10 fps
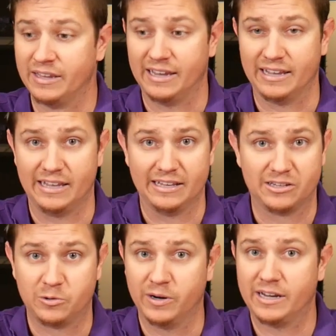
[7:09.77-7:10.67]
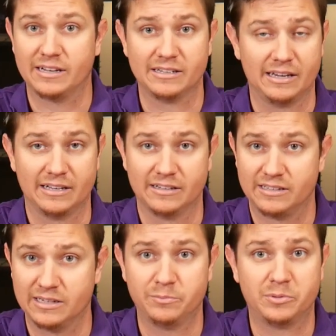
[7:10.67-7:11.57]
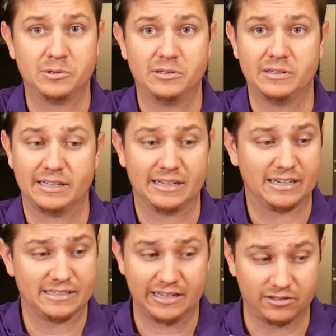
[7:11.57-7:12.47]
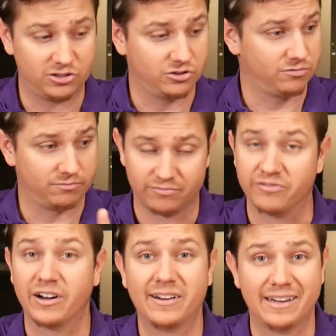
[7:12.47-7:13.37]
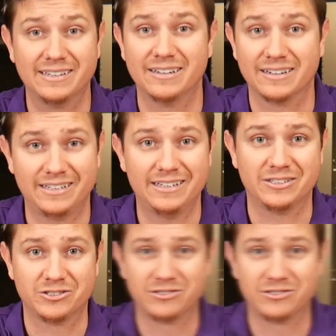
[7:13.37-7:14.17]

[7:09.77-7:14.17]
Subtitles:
It's quick and simple, and like I said, just very easy to teach.